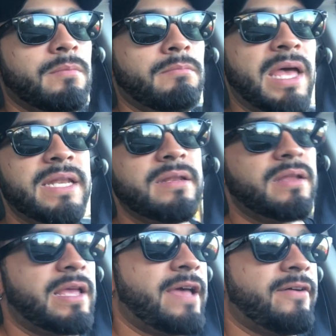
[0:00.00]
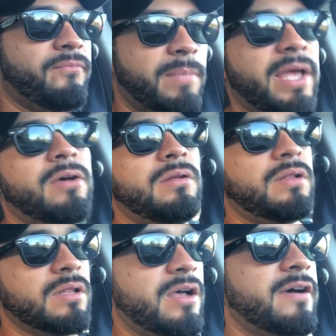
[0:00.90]
Men have male
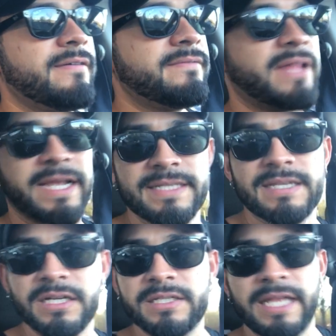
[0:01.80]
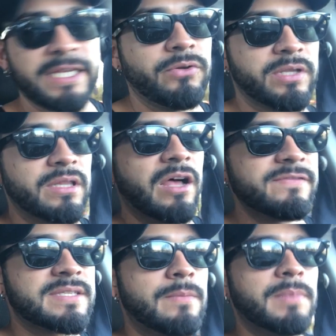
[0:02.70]
love, like it's like you can
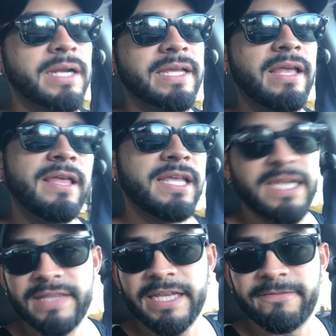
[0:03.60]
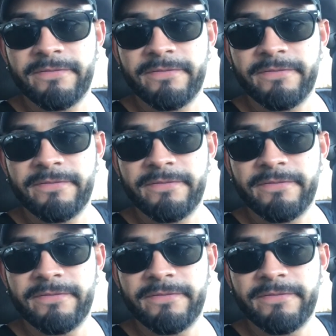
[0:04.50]
love somebody and they can